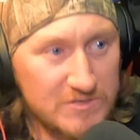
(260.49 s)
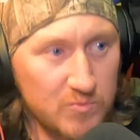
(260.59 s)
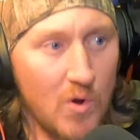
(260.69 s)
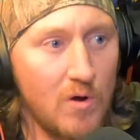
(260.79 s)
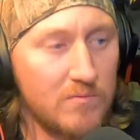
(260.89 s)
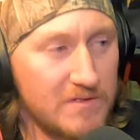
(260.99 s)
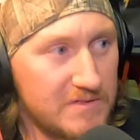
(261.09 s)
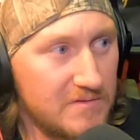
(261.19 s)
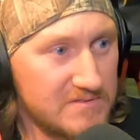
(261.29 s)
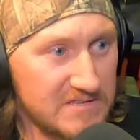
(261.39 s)
wrong
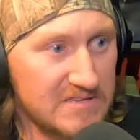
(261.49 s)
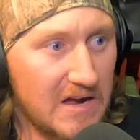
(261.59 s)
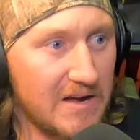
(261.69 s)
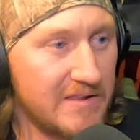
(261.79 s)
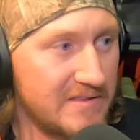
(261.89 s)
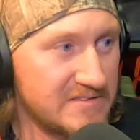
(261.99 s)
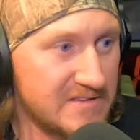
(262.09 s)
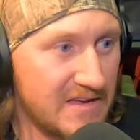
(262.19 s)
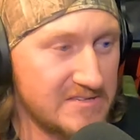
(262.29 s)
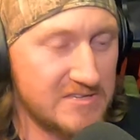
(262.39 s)
with society these
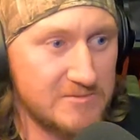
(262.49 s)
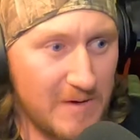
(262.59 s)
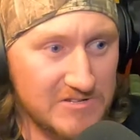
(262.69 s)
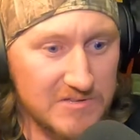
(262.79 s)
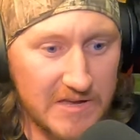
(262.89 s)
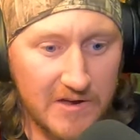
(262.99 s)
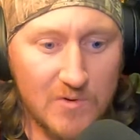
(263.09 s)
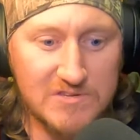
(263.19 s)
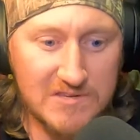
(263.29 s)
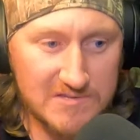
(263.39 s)
days, especially it
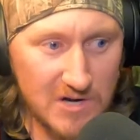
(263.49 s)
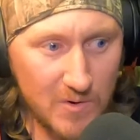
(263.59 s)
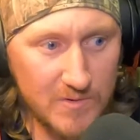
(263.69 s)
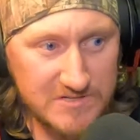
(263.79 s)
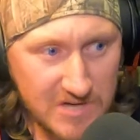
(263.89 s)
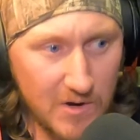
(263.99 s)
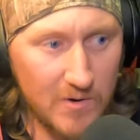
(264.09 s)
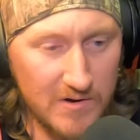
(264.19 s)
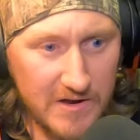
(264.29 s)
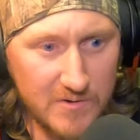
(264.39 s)
goes toe
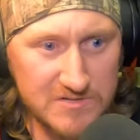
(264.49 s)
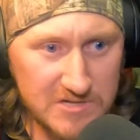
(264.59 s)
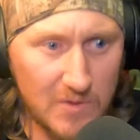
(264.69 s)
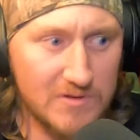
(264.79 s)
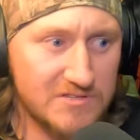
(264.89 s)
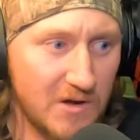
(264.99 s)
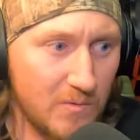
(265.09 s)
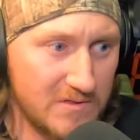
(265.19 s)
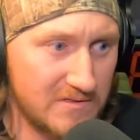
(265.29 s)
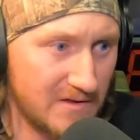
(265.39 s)
to toe
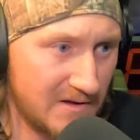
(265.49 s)
with